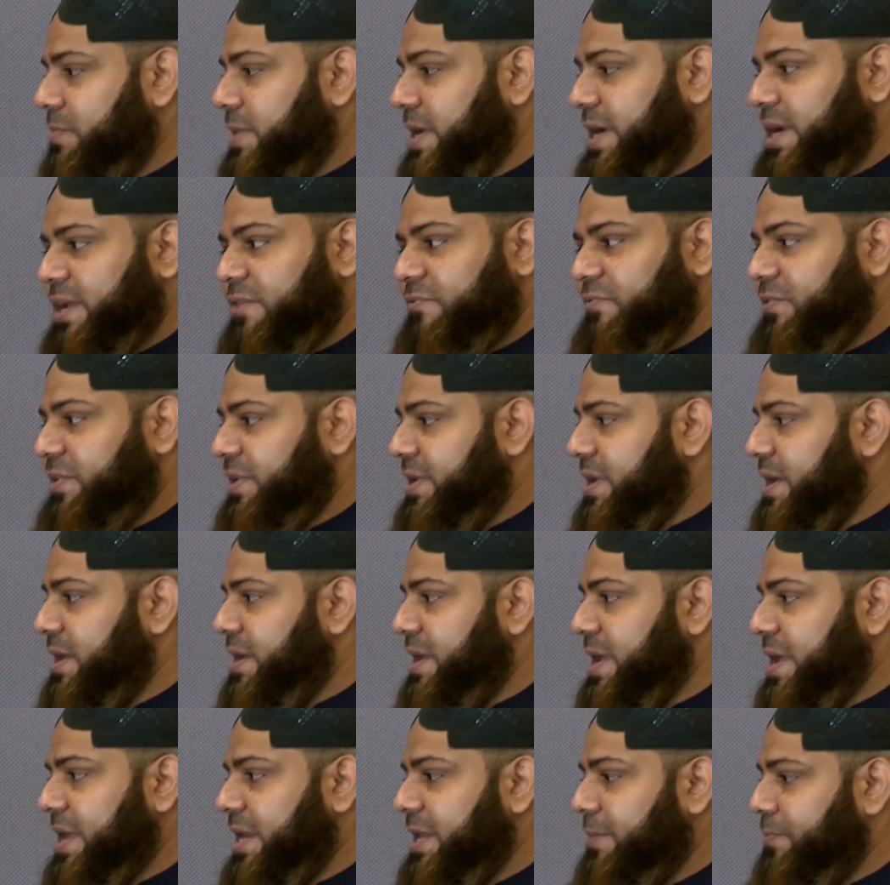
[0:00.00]
And if there
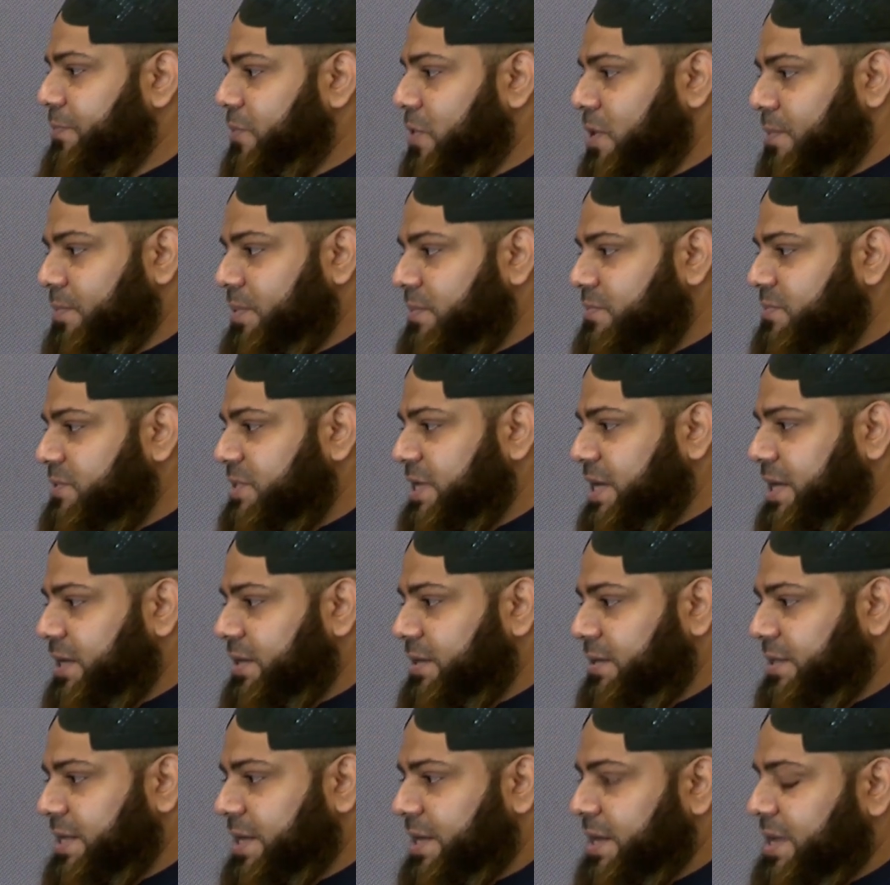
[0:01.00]
are any problems that